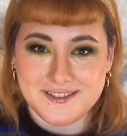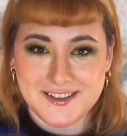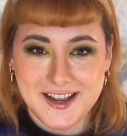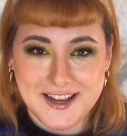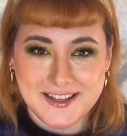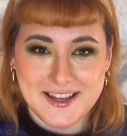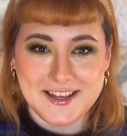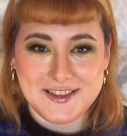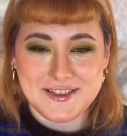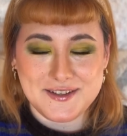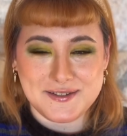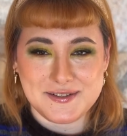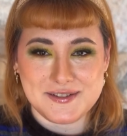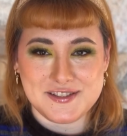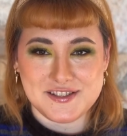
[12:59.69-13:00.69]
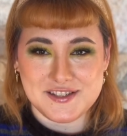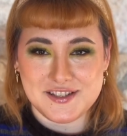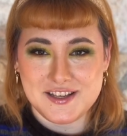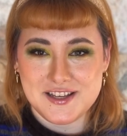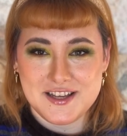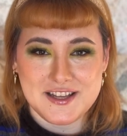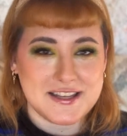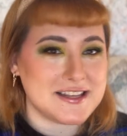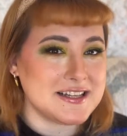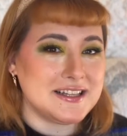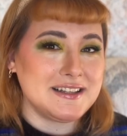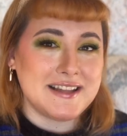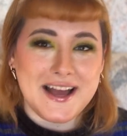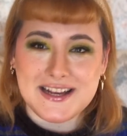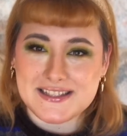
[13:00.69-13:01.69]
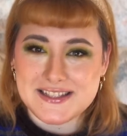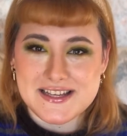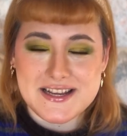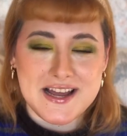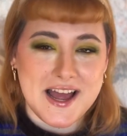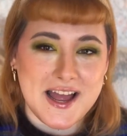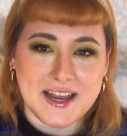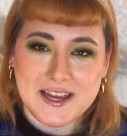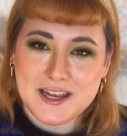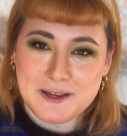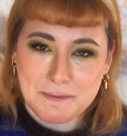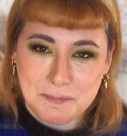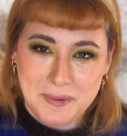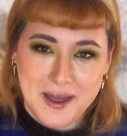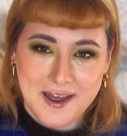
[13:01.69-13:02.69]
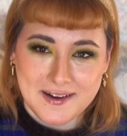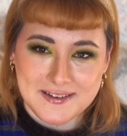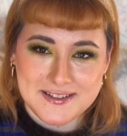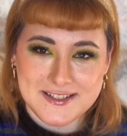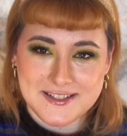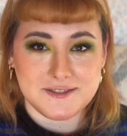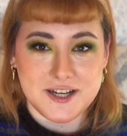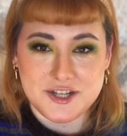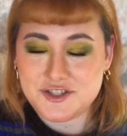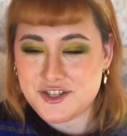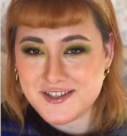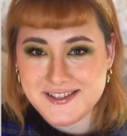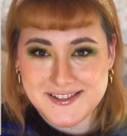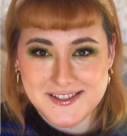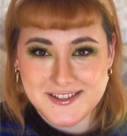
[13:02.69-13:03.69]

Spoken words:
I like those classic high impact touches.